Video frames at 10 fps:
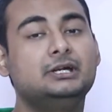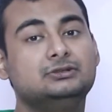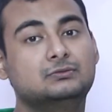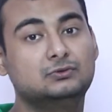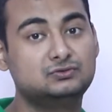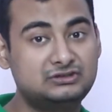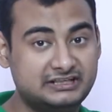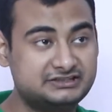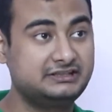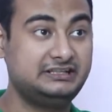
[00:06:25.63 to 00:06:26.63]
your bluetooth
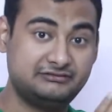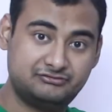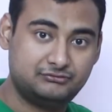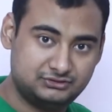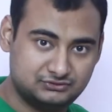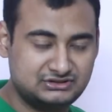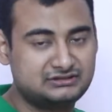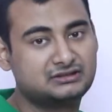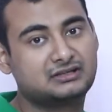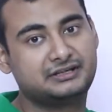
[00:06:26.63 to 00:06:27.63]
headset if
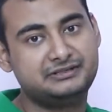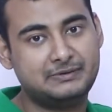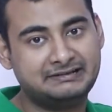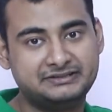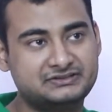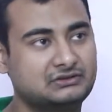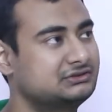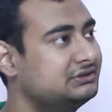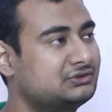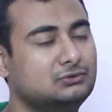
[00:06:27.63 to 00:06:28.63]
using the current battery
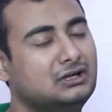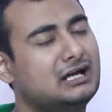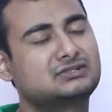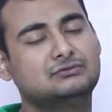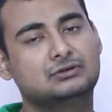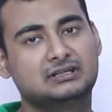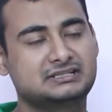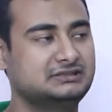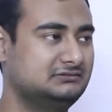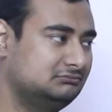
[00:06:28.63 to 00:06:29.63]
structure it should last for
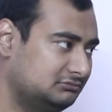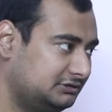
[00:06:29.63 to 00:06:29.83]
let's say